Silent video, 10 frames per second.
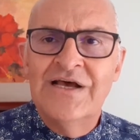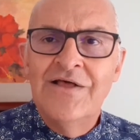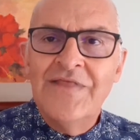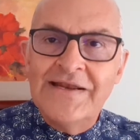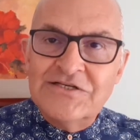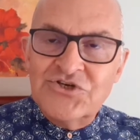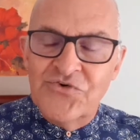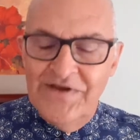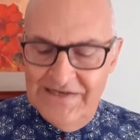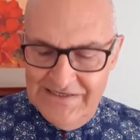They
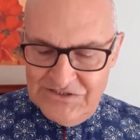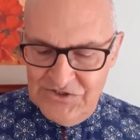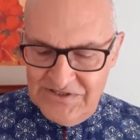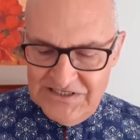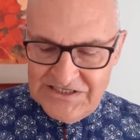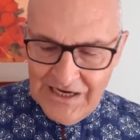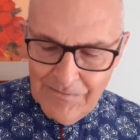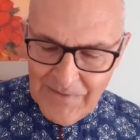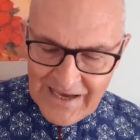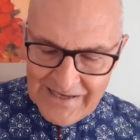discreetly took this young
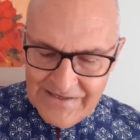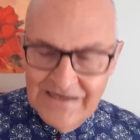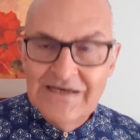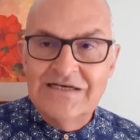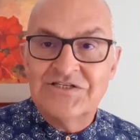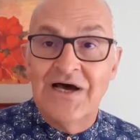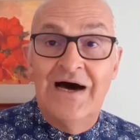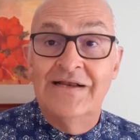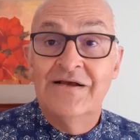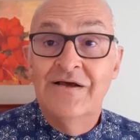man aside.